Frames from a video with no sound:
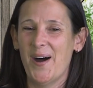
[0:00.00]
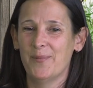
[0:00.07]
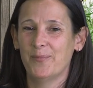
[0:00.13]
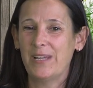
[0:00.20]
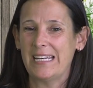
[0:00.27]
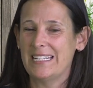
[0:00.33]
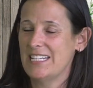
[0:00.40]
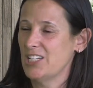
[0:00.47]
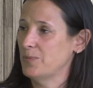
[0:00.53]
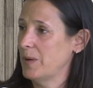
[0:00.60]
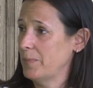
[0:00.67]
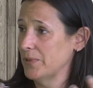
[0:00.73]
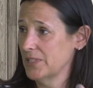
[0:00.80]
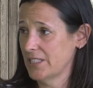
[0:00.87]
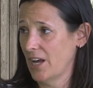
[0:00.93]
We can teach
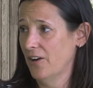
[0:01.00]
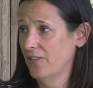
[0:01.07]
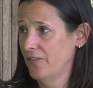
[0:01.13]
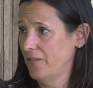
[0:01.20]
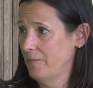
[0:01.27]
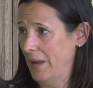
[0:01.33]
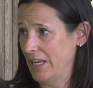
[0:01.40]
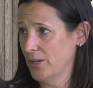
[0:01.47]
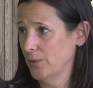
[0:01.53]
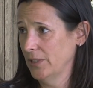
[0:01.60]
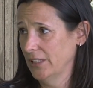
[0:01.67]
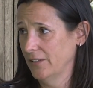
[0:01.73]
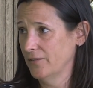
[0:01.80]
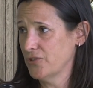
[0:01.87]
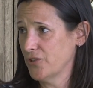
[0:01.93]
people manual
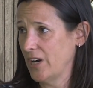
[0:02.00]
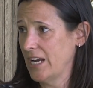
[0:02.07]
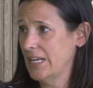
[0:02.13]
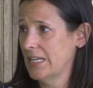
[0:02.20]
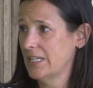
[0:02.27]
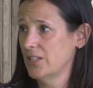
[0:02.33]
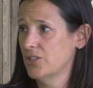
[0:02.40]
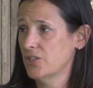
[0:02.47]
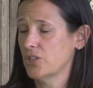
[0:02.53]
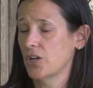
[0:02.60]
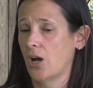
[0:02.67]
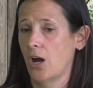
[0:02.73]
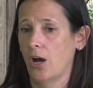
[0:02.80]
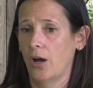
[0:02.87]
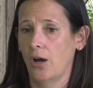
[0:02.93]
lymph drainage,
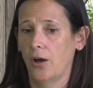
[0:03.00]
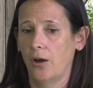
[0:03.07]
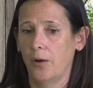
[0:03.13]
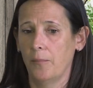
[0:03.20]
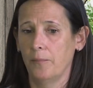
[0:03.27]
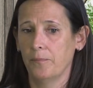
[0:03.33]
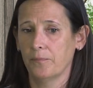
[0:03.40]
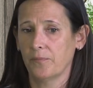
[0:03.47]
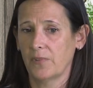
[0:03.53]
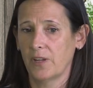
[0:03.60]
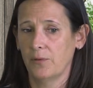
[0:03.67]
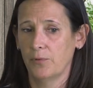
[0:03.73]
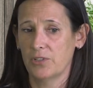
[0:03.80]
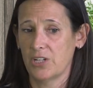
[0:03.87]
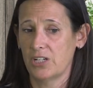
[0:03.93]

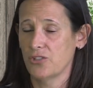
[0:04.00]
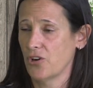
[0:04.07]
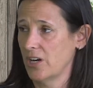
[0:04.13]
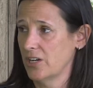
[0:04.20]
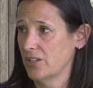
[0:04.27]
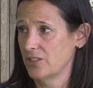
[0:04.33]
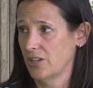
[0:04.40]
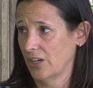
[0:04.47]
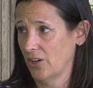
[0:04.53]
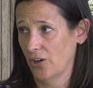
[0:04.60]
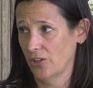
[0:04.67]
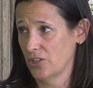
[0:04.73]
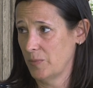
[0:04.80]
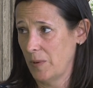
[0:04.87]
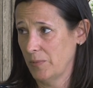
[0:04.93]
which I try to
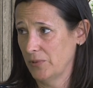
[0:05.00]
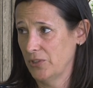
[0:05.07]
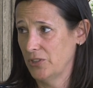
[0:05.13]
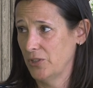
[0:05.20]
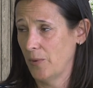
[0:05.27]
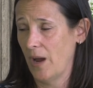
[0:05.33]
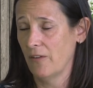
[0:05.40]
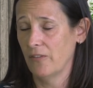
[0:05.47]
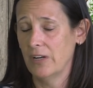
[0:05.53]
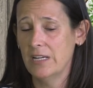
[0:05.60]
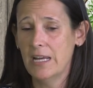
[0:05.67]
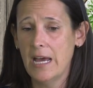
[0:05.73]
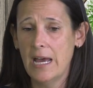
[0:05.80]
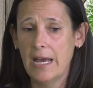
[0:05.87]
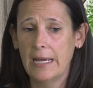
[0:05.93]
encourage people to do every
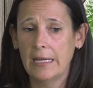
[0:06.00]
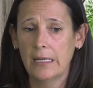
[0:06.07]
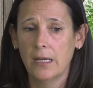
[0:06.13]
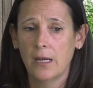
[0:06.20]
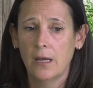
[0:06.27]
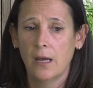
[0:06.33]
day.